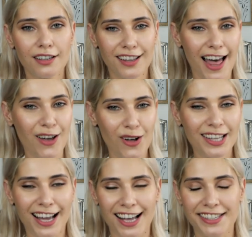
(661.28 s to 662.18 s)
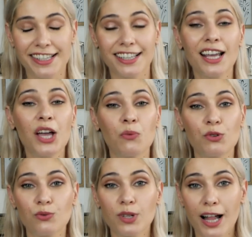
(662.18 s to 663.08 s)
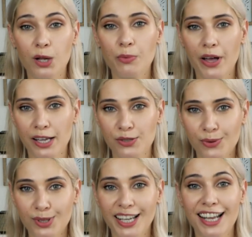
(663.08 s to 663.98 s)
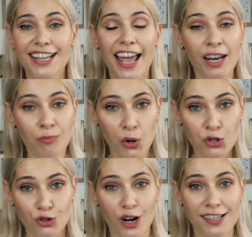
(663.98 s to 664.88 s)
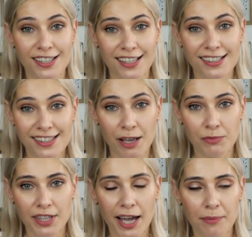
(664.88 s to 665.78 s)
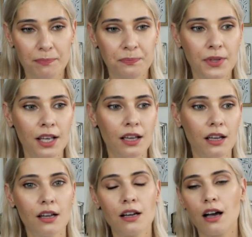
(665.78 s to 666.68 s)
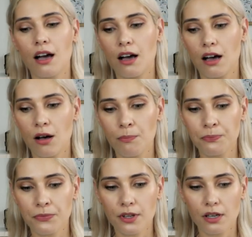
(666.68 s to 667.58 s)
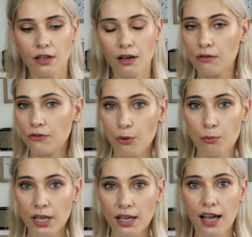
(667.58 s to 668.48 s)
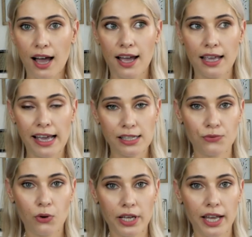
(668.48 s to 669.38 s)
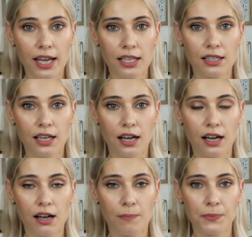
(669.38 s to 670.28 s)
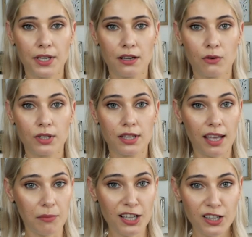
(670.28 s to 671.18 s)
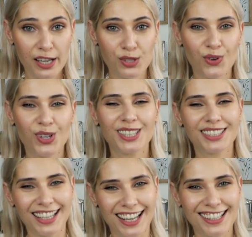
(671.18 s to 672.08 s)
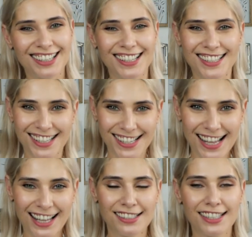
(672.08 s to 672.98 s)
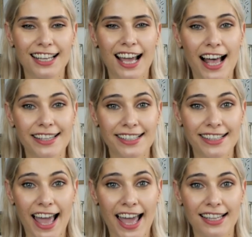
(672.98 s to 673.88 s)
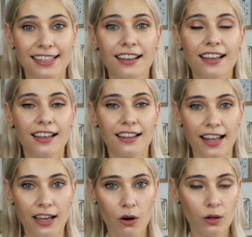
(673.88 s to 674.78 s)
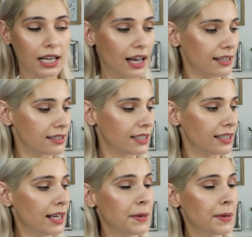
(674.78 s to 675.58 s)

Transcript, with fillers: glycolic acid which will help exfoliate and moisturize at the same time um, for me, I exfoliate um, uh, with chemical exfoliant, again that's salicylic acid and glycolic acid